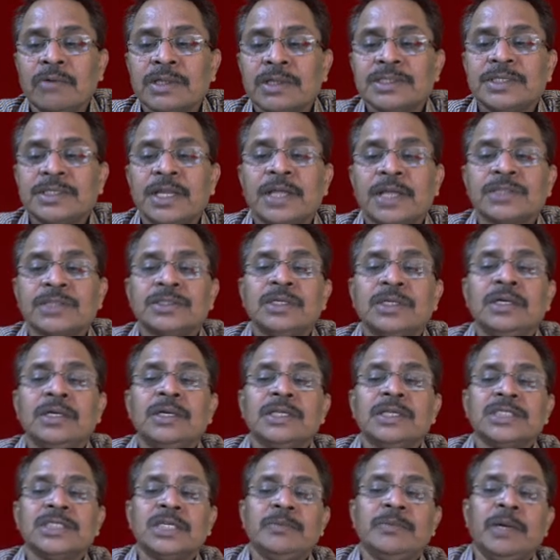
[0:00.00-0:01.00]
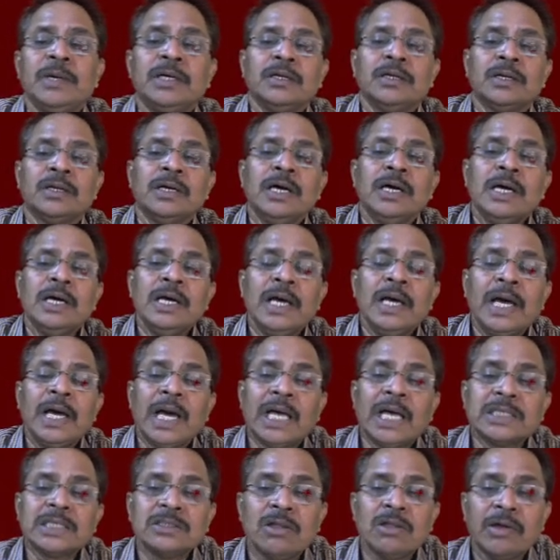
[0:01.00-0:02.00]
direction, doesn't matter,
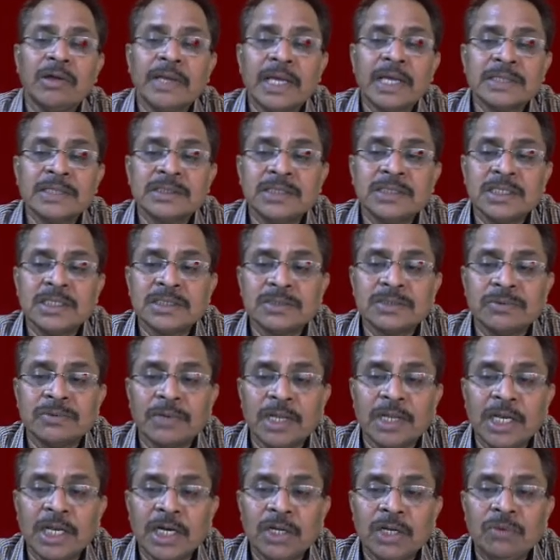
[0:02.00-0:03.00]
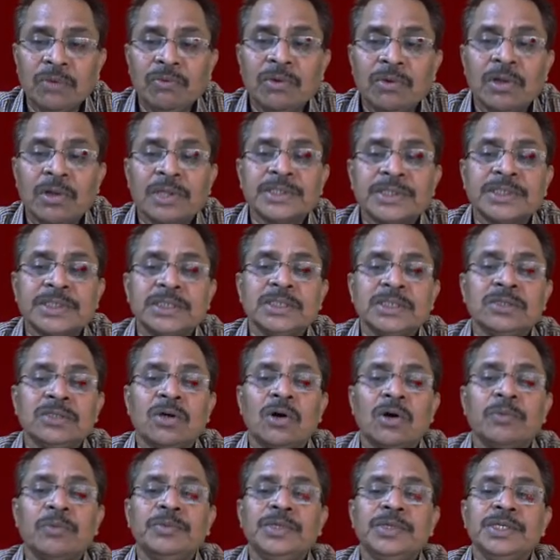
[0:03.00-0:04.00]
as long as this relative velocity
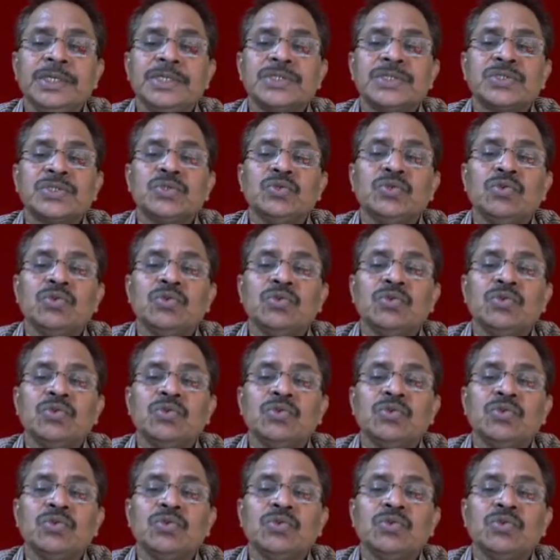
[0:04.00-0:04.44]
of these two